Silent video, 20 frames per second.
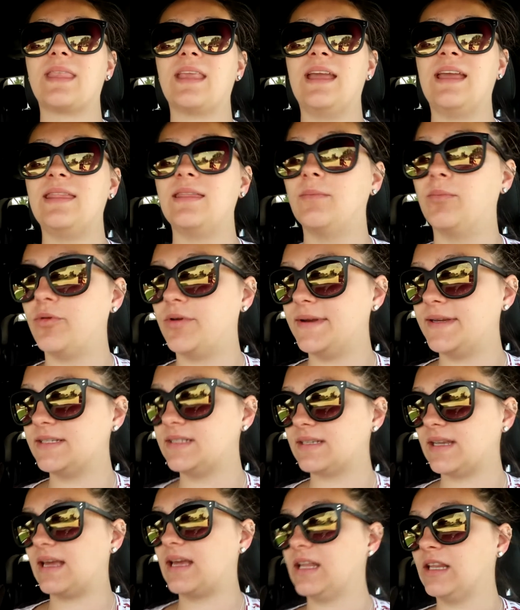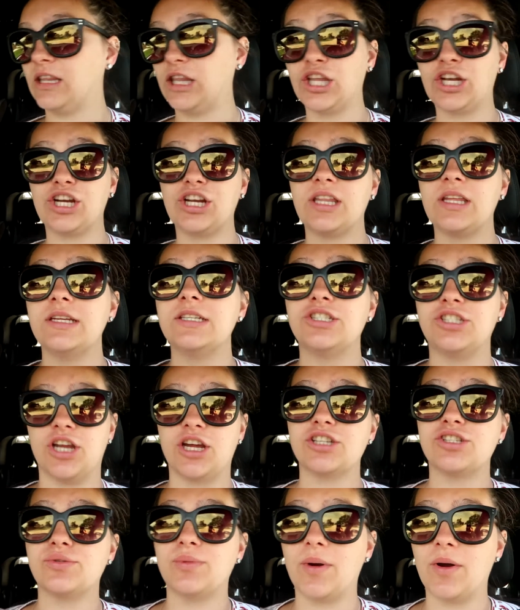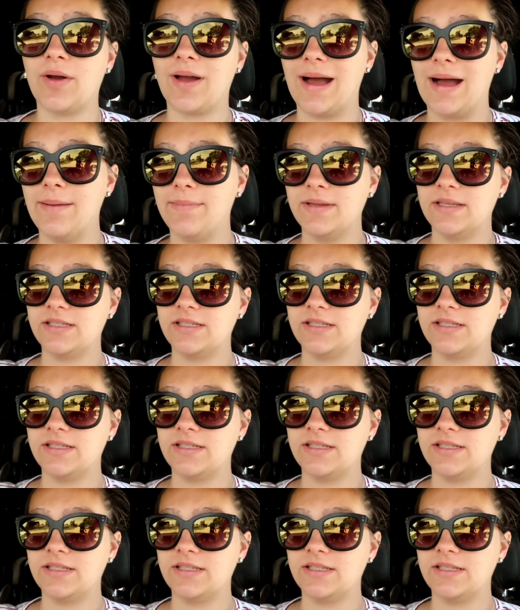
and the boys literally just woke up.